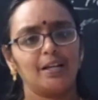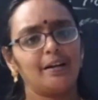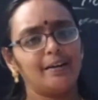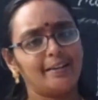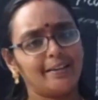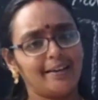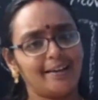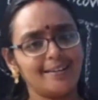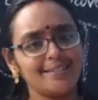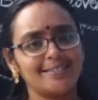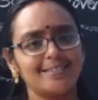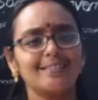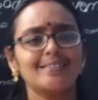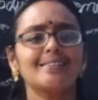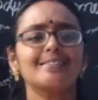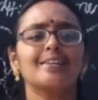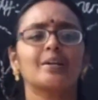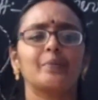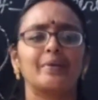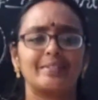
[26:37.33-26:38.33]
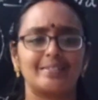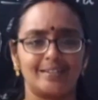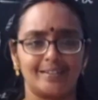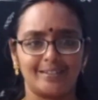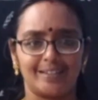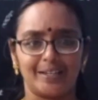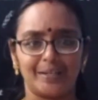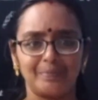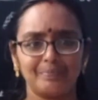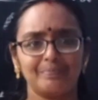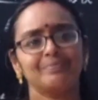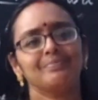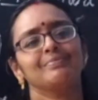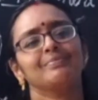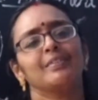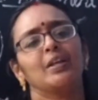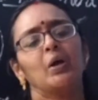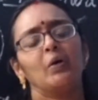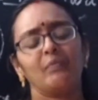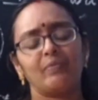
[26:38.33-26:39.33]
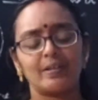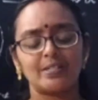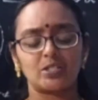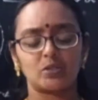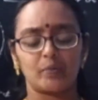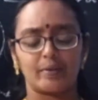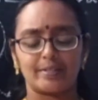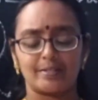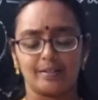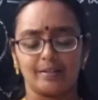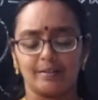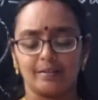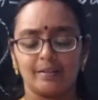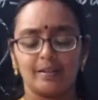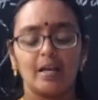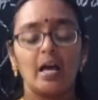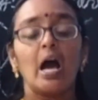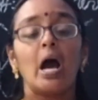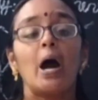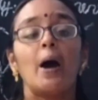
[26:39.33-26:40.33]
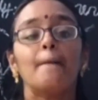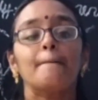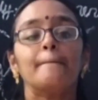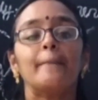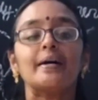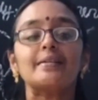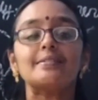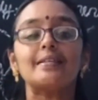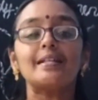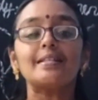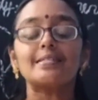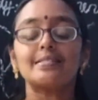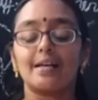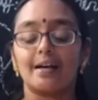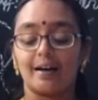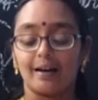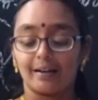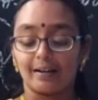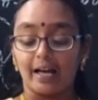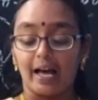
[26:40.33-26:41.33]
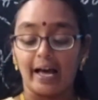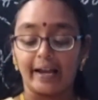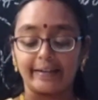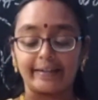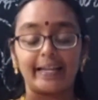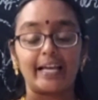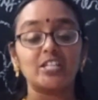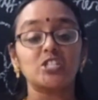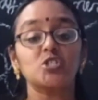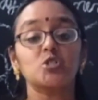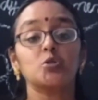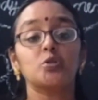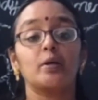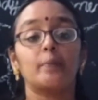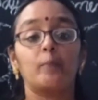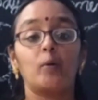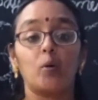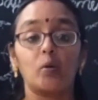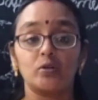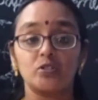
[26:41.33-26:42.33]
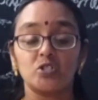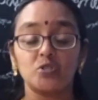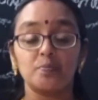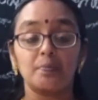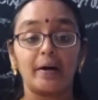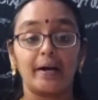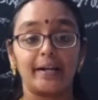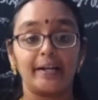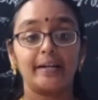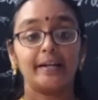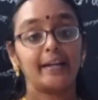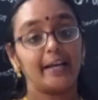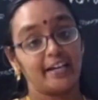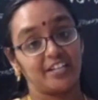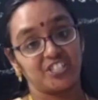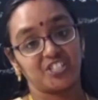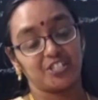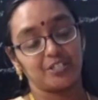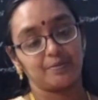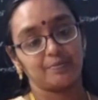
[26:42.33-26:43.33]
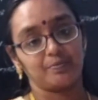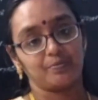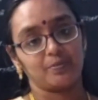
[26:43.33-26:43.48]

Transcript: Dears, this is the question time. First question. Muscles are attached to the bones by dash.